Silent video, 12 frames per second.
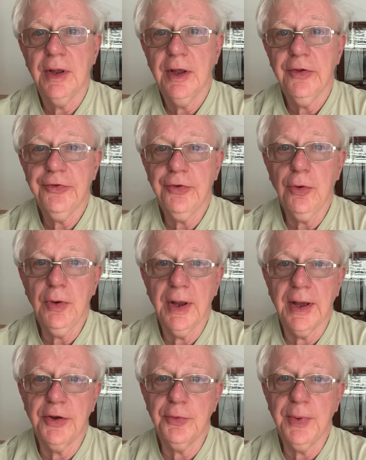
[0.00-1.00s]
Solar
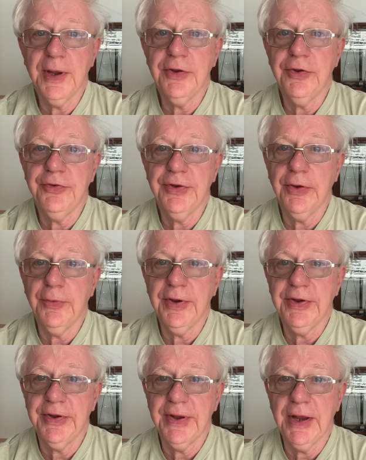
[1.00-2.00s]
and
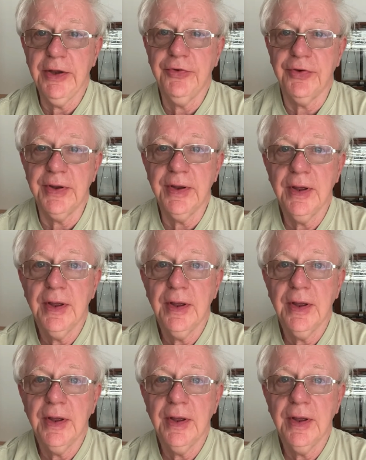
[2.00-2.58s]
wind-generated energy